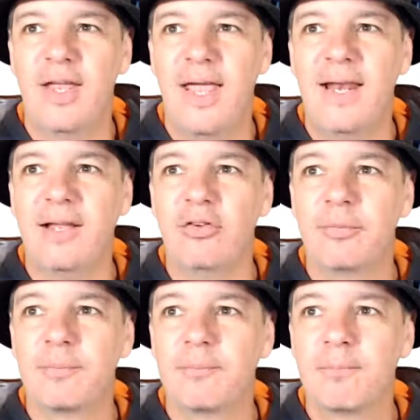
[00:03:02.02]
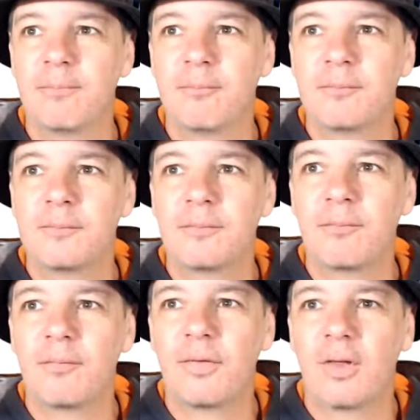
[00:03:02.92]
innings.
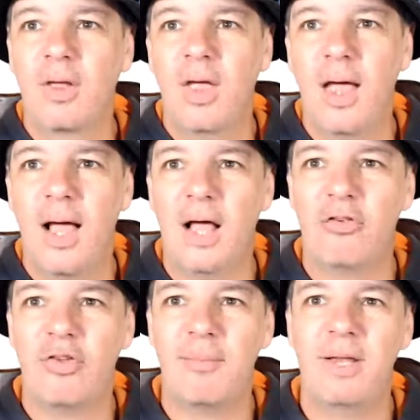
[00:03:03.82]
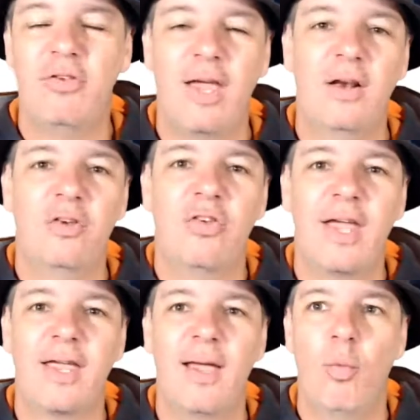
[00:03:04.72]
So that means England
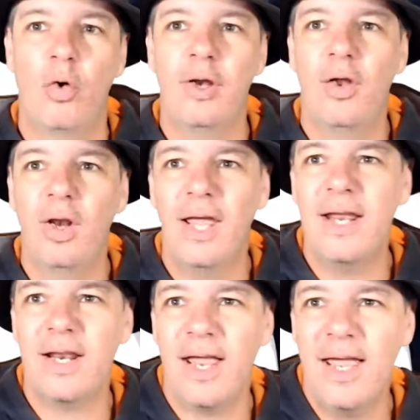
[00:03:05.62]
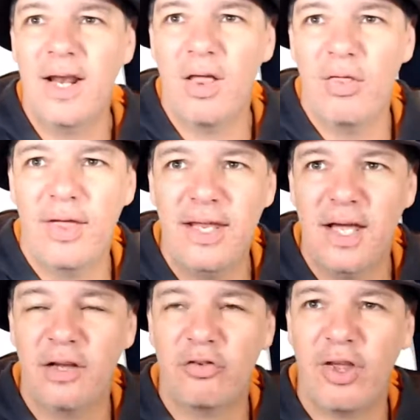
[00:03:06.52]
take a 1-0 lead in
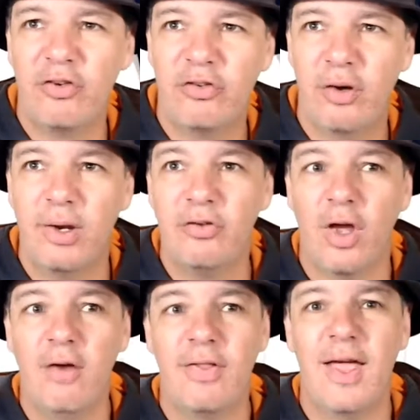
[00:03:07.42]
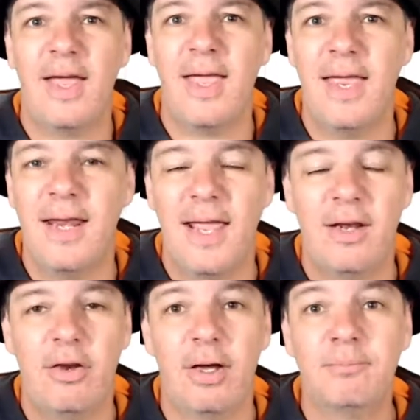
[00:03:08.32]
the Test series over there in
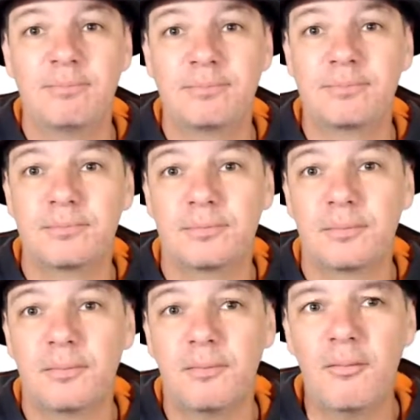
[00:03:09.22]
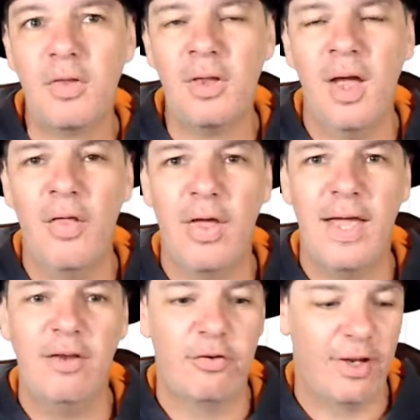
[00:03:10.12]
India. Other
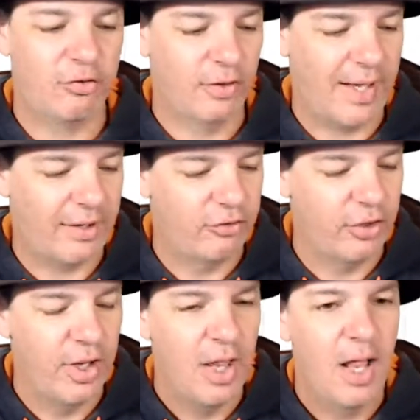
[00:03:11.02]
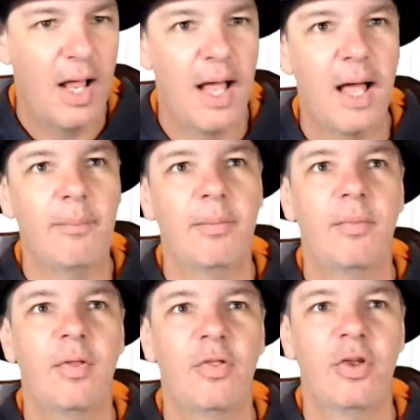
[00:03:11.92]
international action
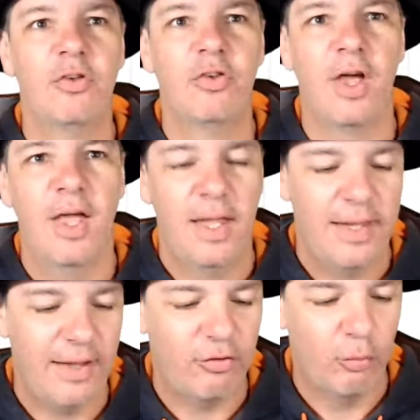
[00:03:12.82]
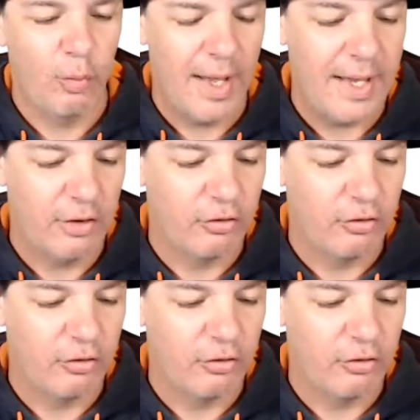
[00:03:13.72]
that gets away